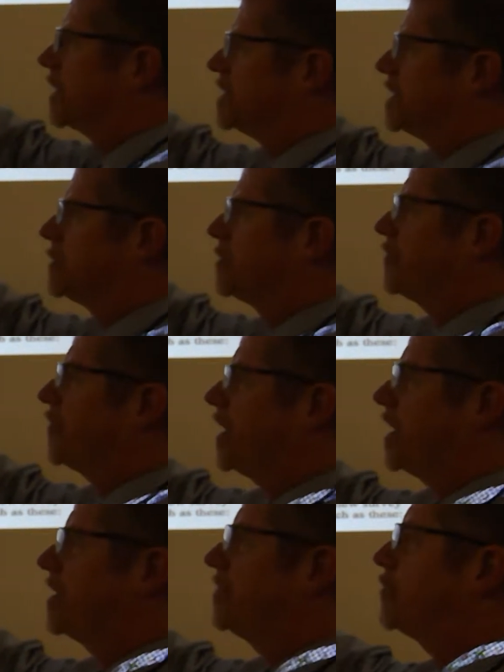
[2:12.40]
on number
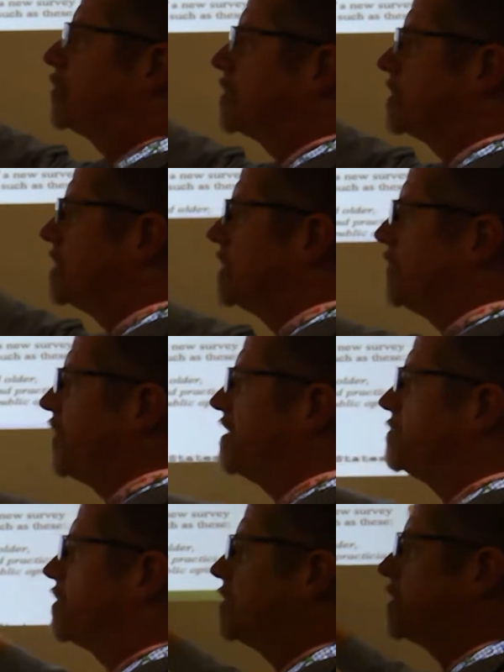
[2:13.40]
5. We're in the
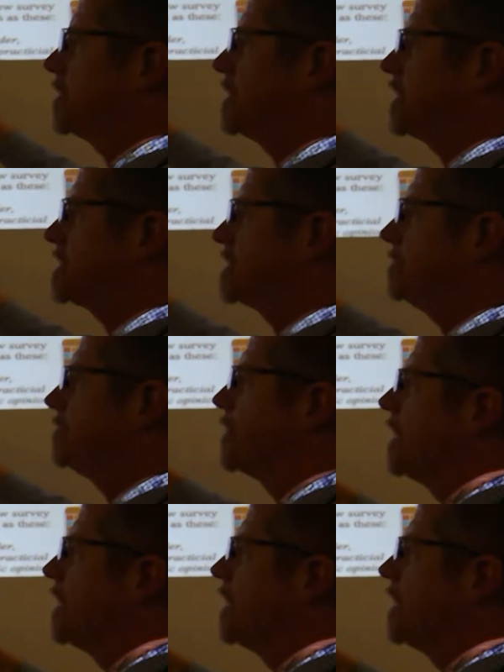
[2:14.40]
5.1 lesson.